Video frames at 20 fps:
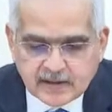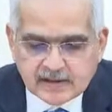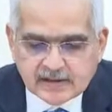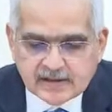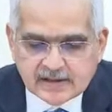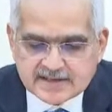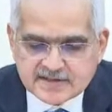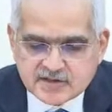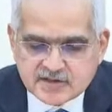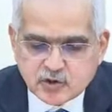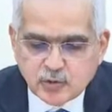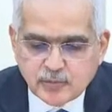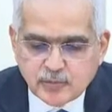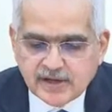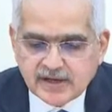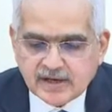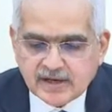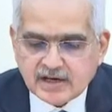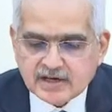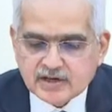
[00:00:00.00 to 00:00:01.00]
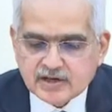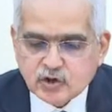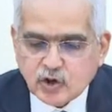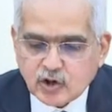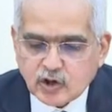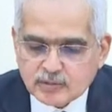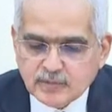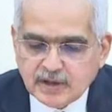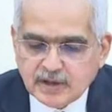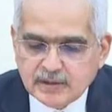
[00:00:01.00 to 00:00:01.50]
Assuming a
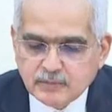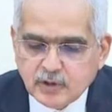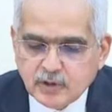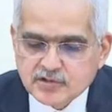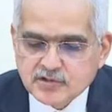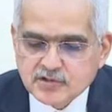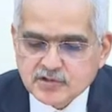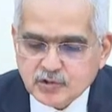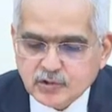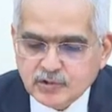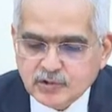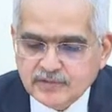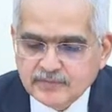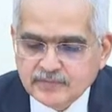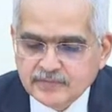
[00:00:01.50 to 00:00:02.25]
normal monsoon